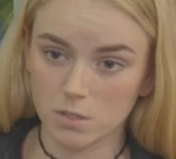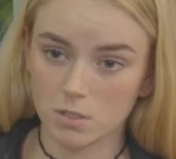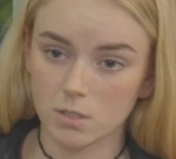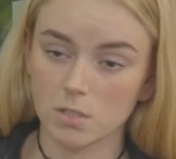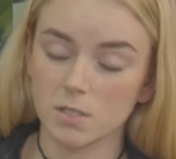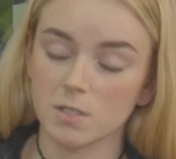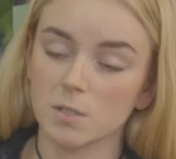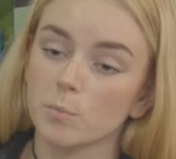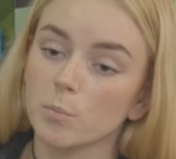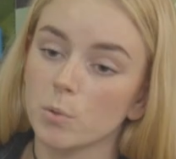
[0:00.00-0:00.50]
just
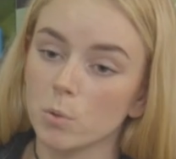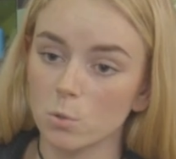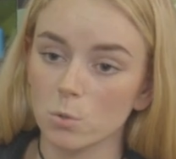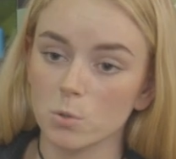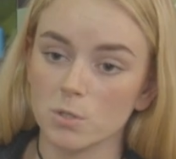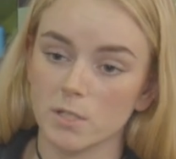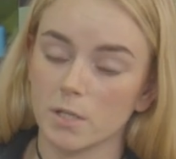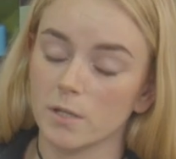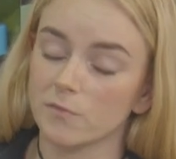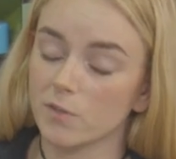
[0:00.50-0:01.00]
to
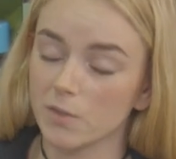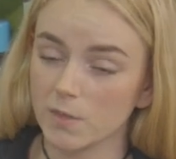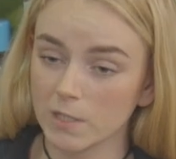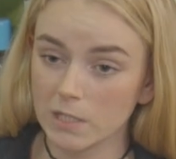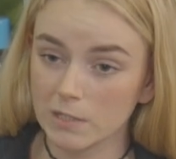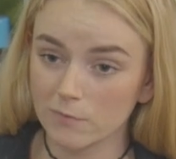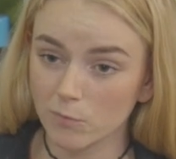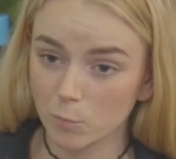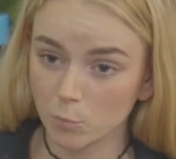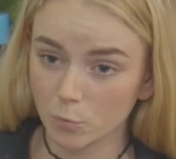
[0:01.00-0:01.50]
support it. If you
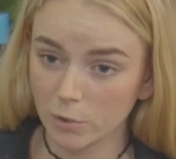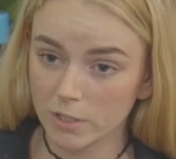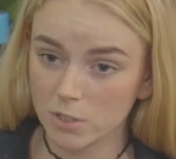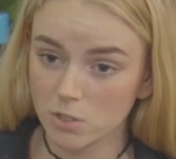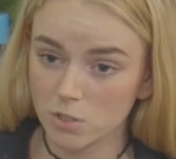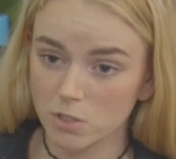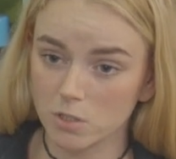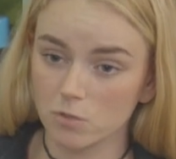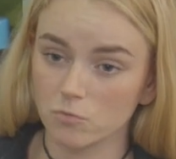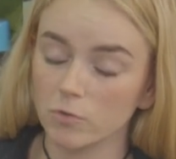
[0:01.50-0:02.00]
think of a
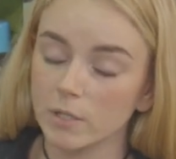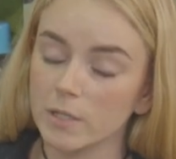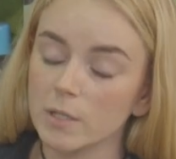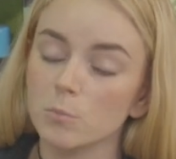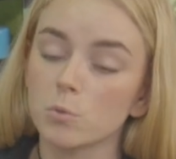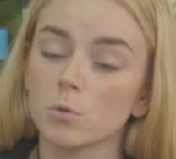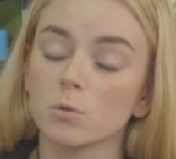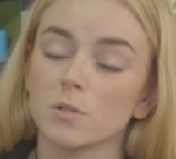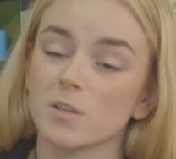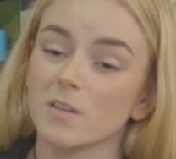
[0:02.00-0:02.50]
bridge, it's really
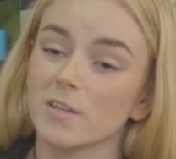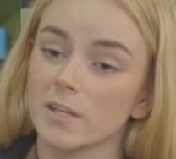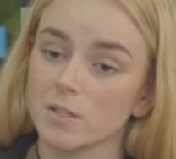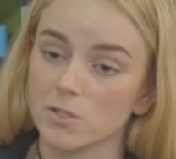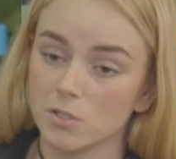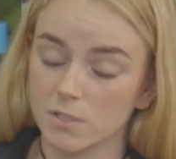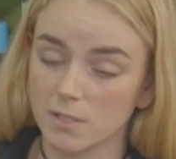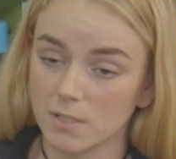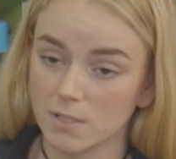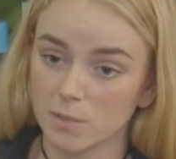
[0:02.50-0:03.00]
important that the
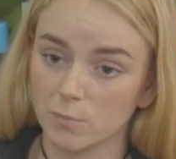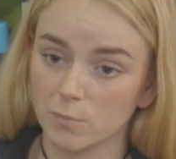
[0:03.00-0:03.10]
edges are